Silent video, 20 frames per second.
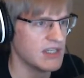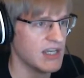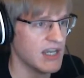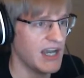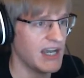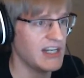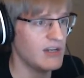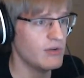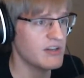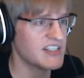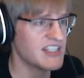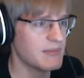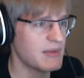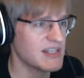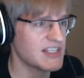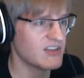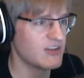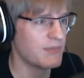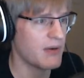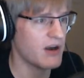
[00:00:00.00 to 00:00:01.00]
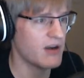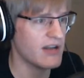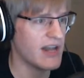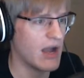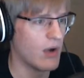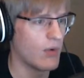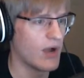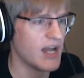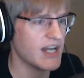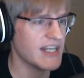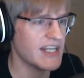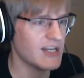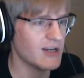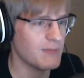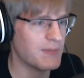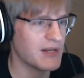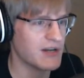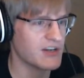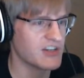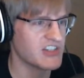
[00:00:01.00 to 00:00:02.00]
I know what I set myself apart now. An ear
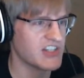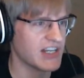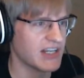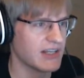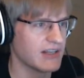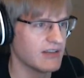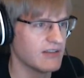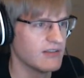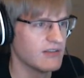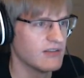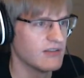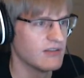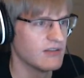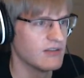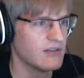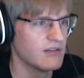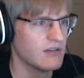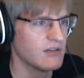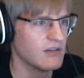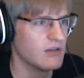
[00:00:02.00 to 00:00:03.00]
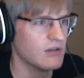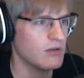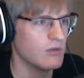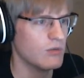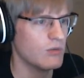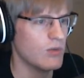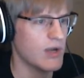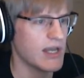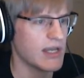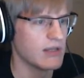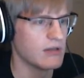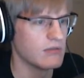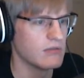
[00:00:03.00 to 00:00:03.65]
piercing. Wait.